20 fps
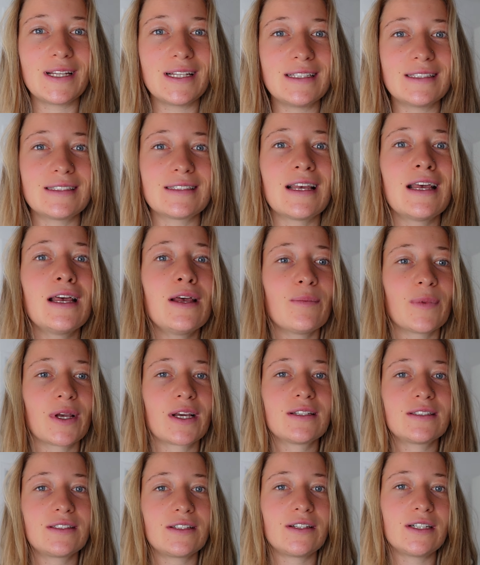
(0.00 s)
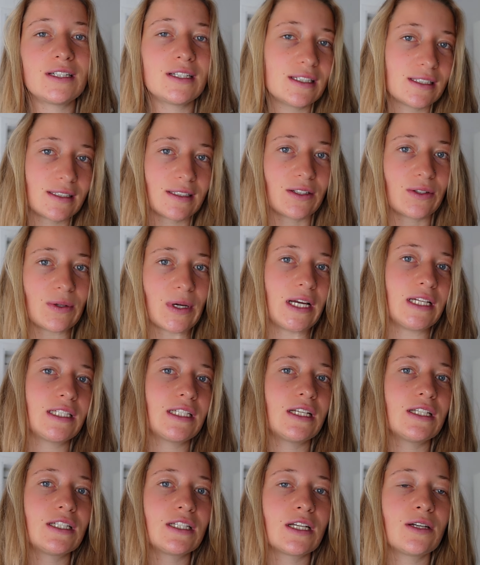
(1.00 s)
please because you're in a
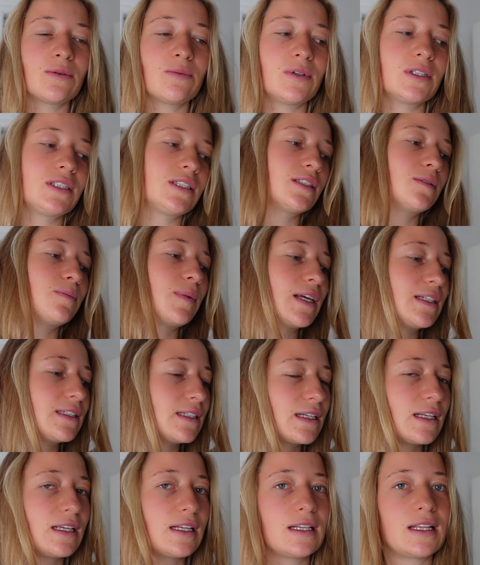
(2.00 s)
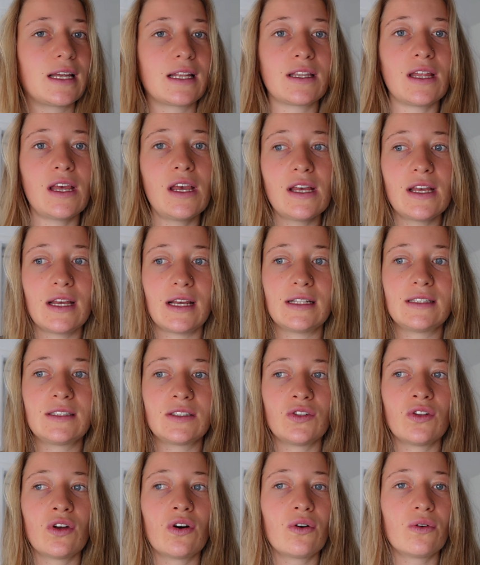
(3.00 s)
situationship which is basically that
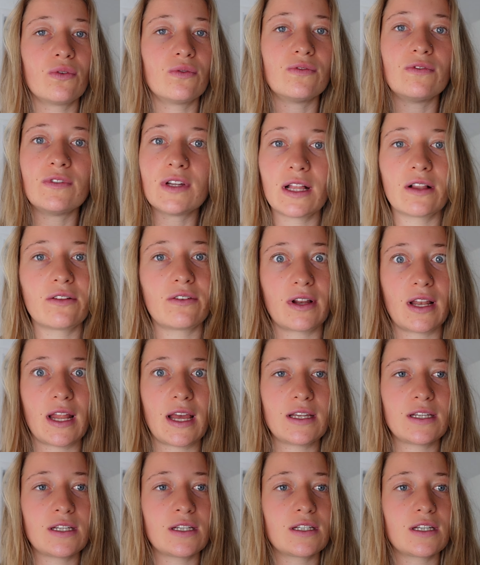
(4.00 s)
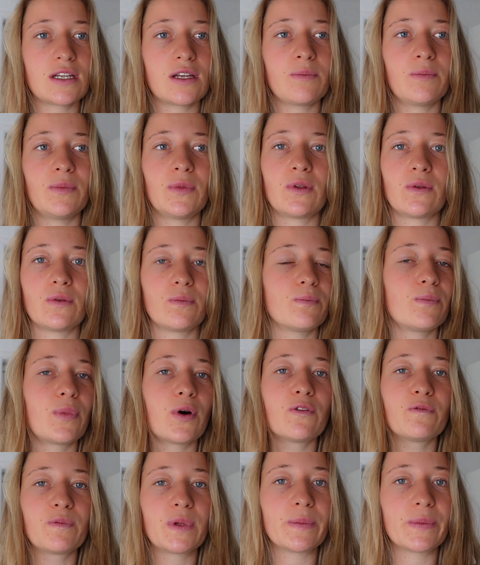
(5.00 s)
it's no real relationship
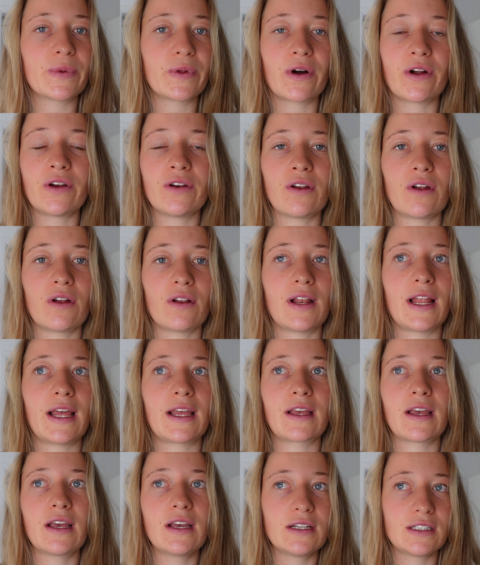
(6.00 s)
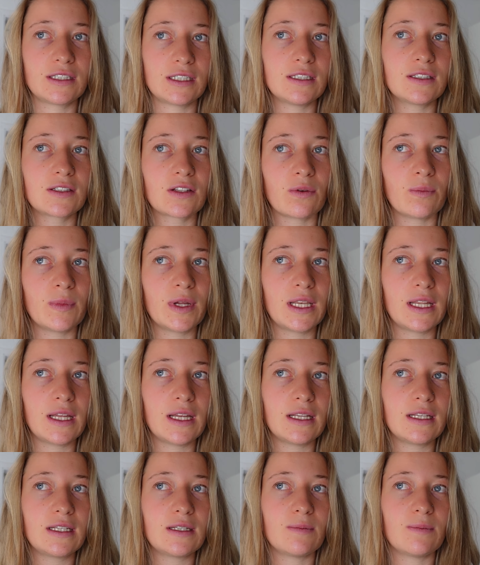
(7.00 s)
both people are not like she's
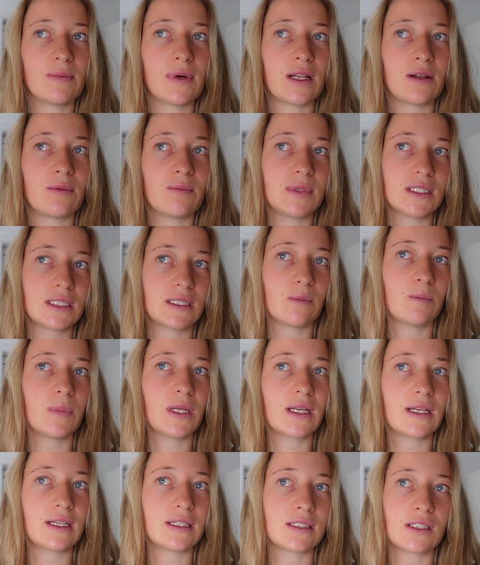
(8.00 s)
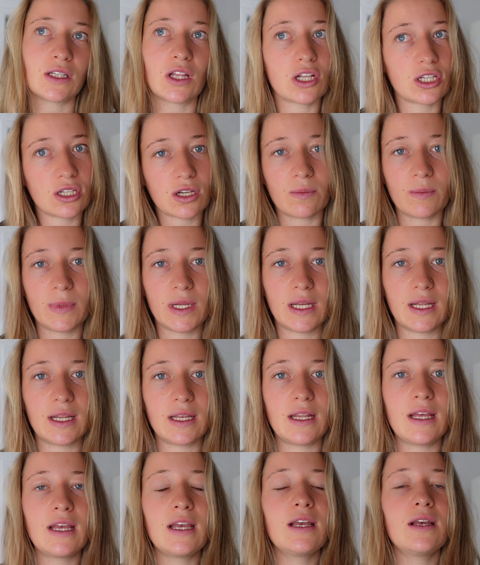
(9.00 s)
committed but mr big is not
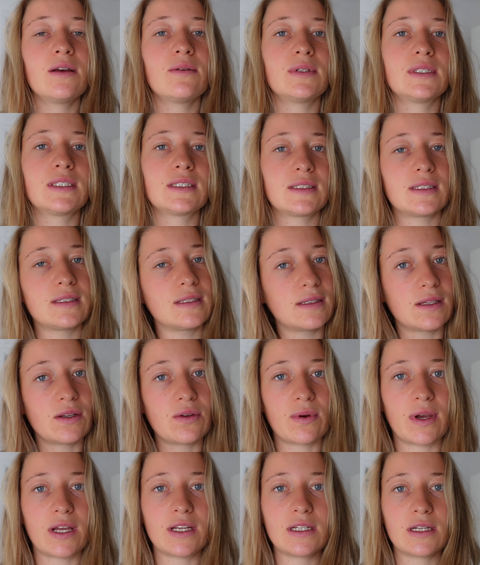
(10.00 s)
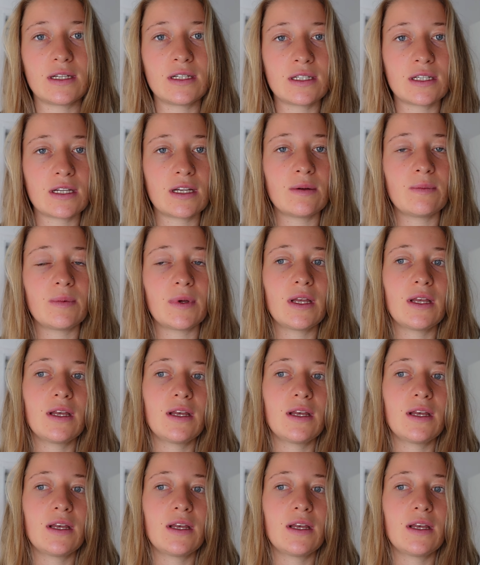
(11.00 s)
committed which is a situationship